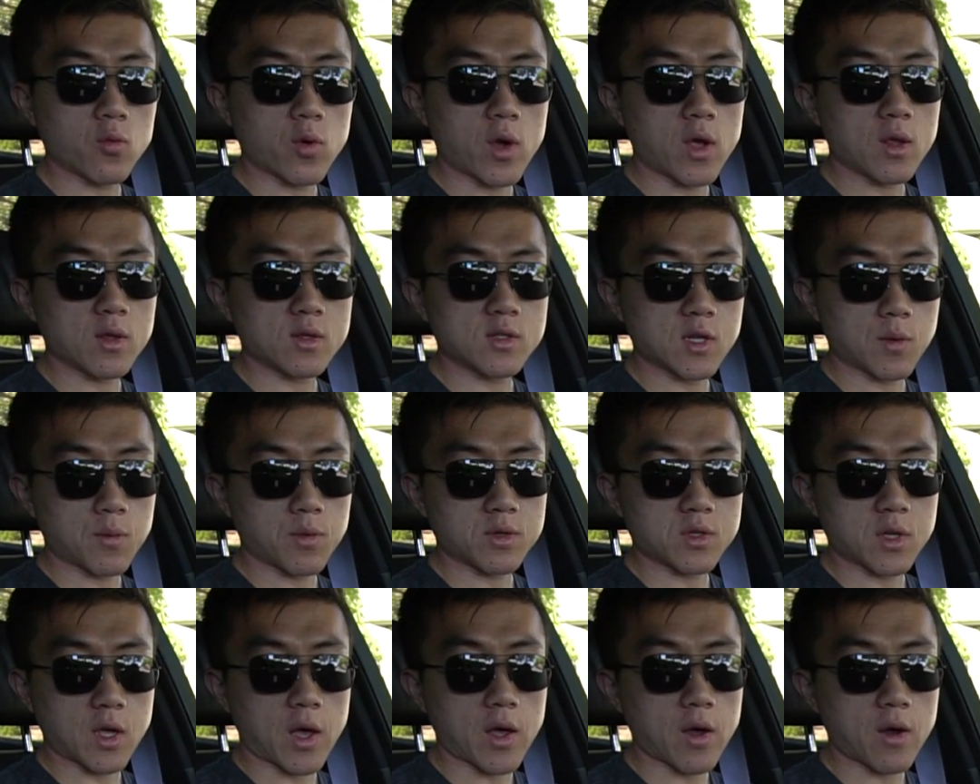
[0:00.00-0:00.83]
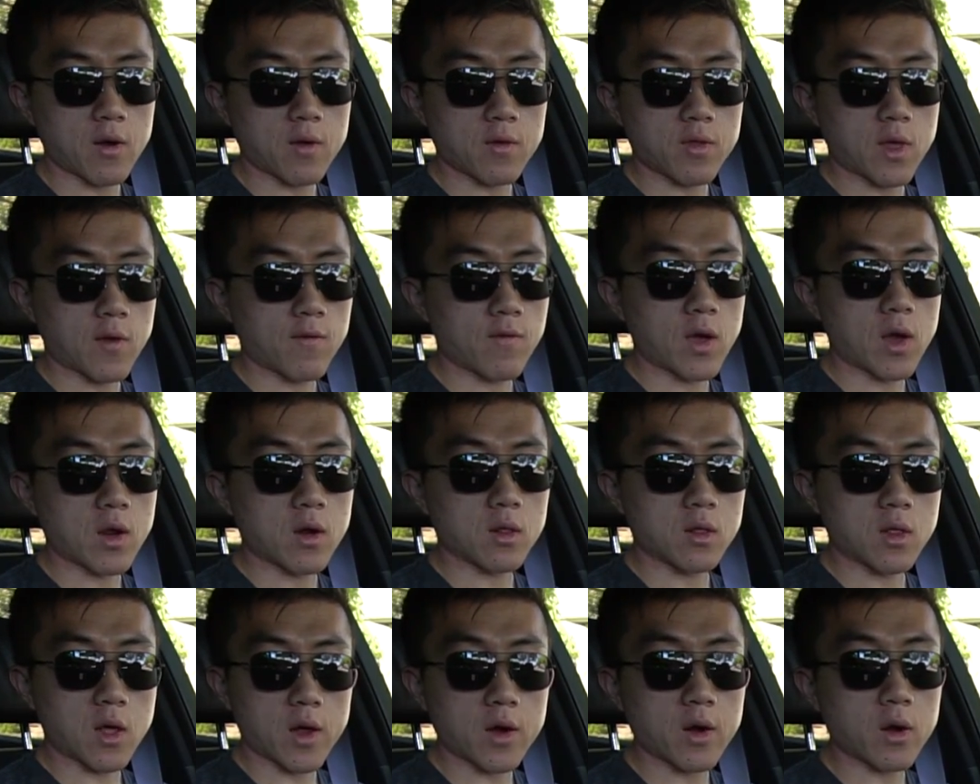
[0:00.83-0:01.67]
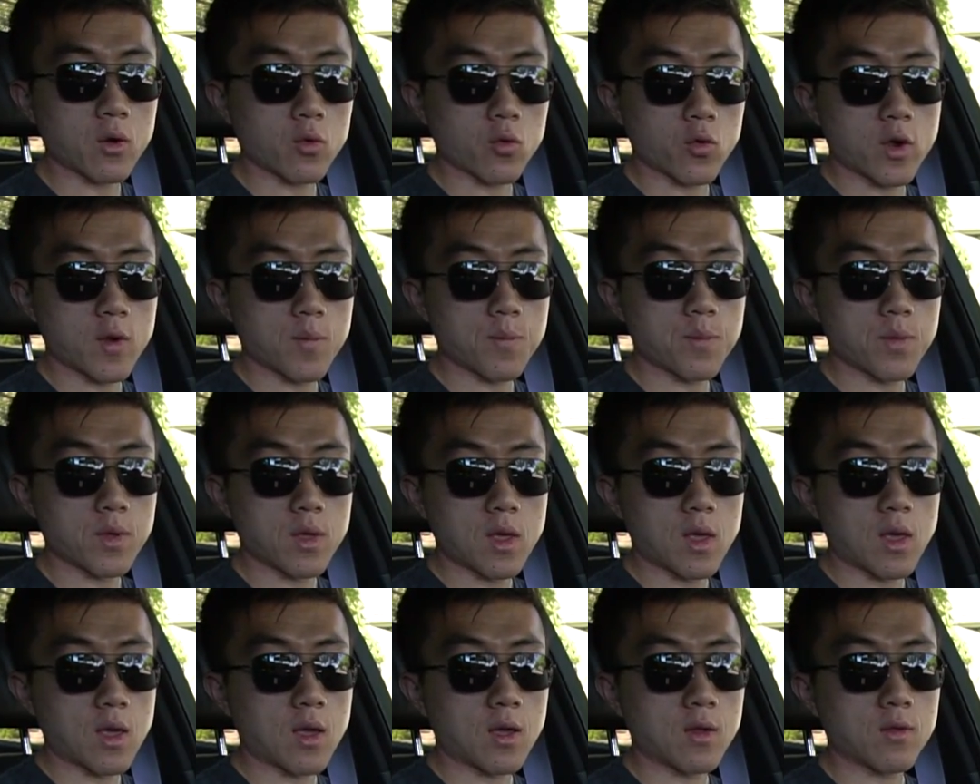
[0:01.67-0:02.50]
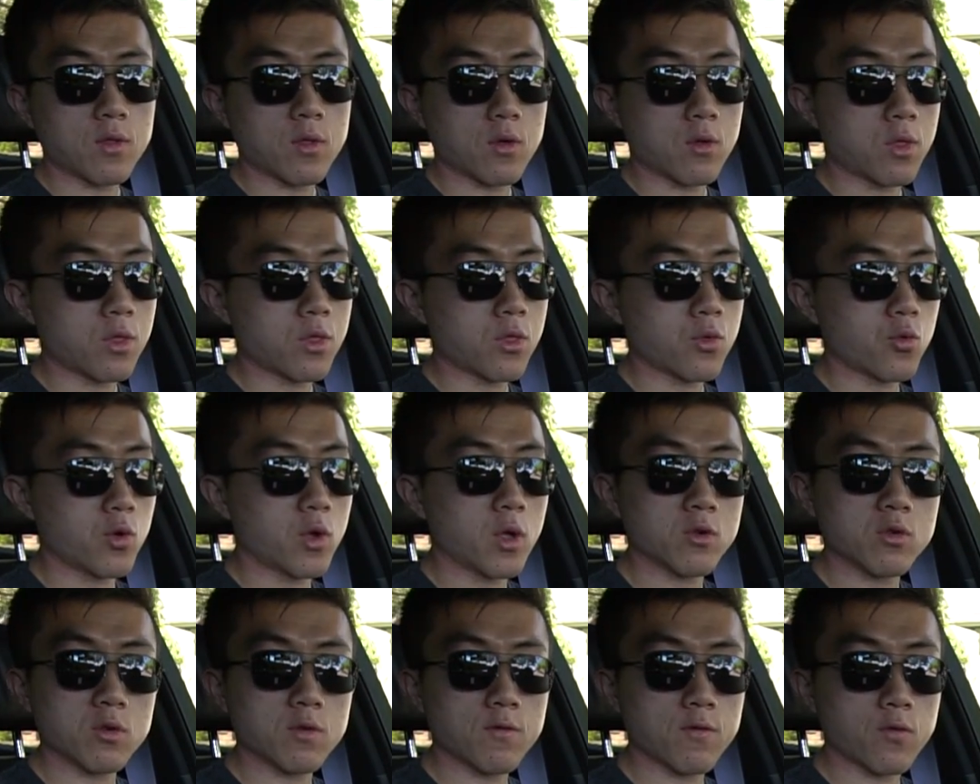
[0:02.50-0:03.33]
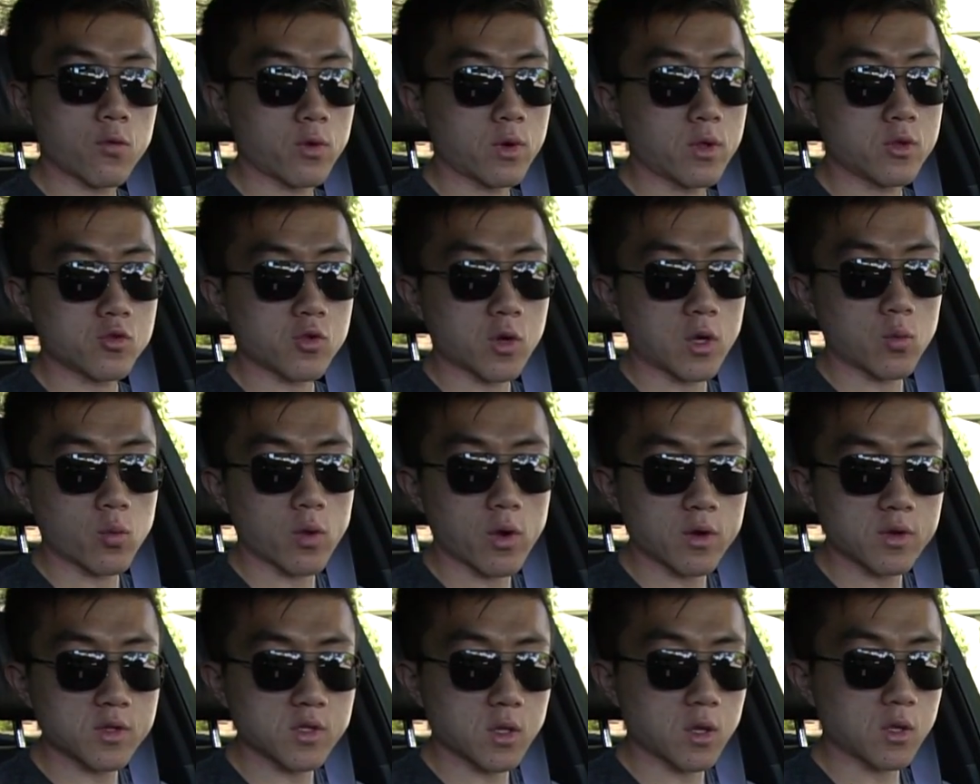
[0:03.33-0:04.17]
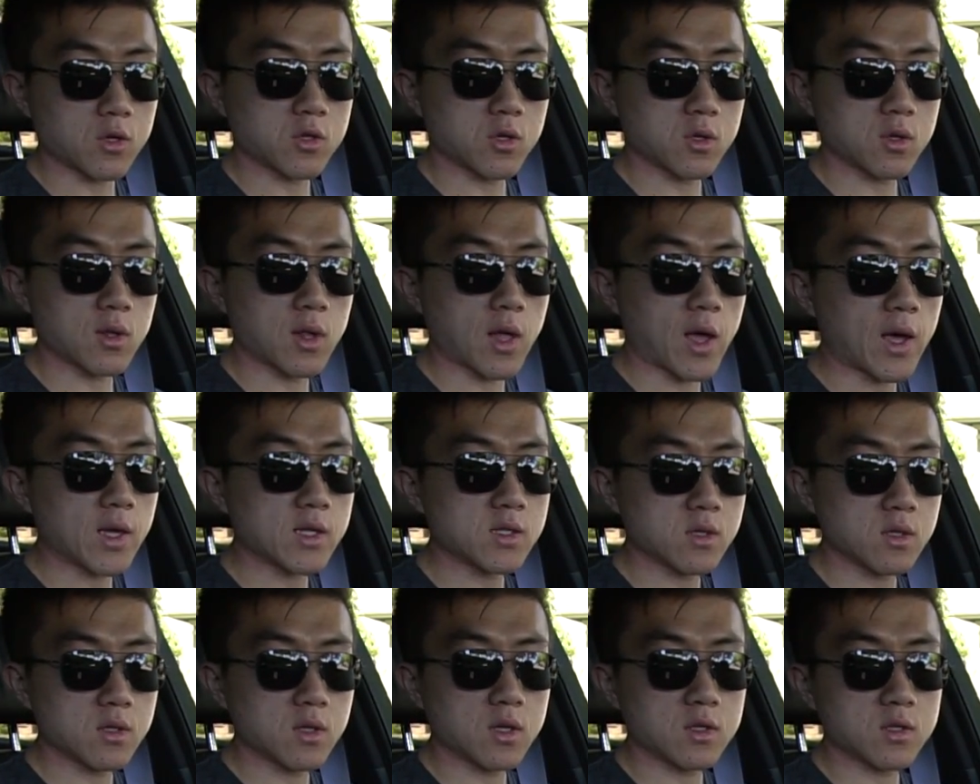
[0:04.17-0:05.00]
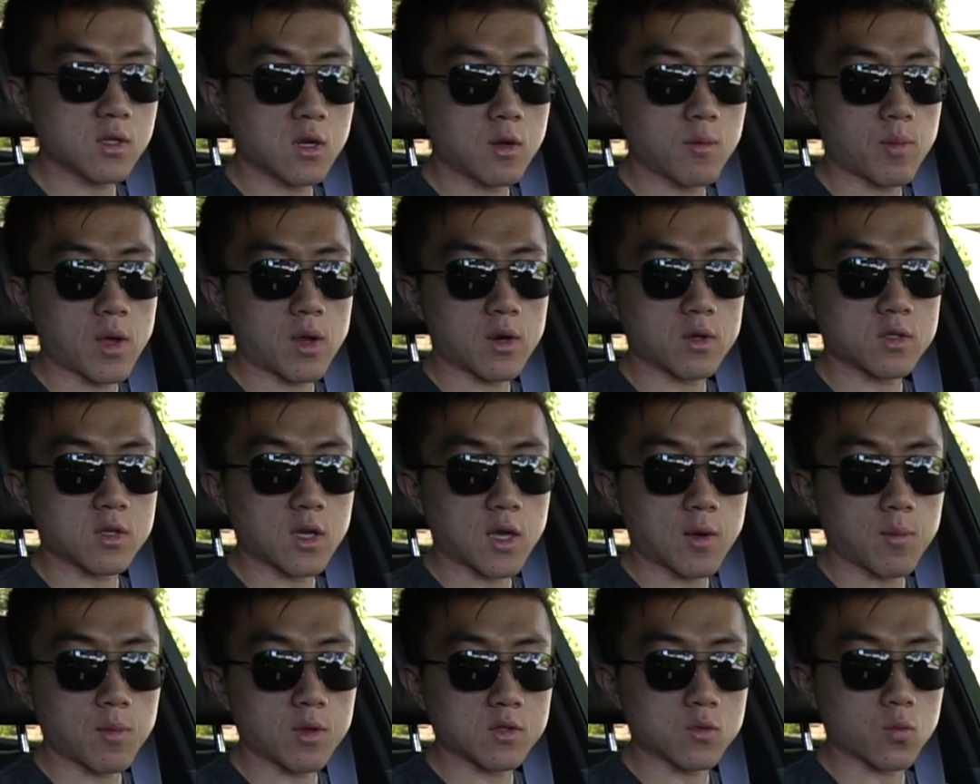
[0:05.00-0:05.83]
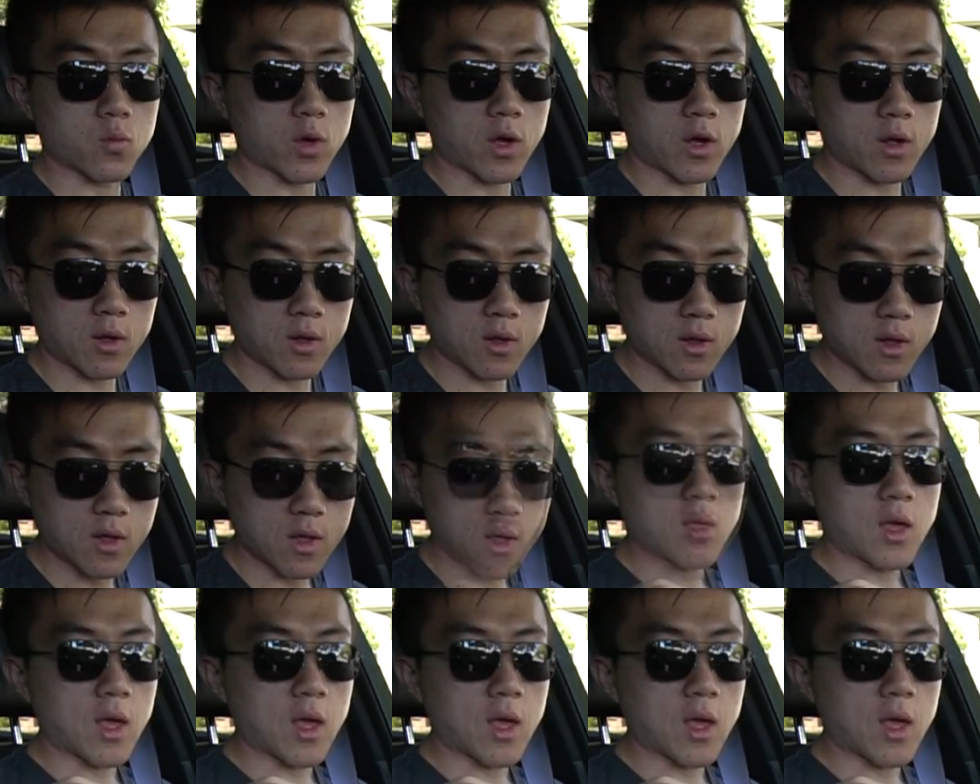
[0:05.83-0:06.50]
rated summer tire. They've got a lot of grip, and they're 340 tread wear, so they should last a decent amount of time as well.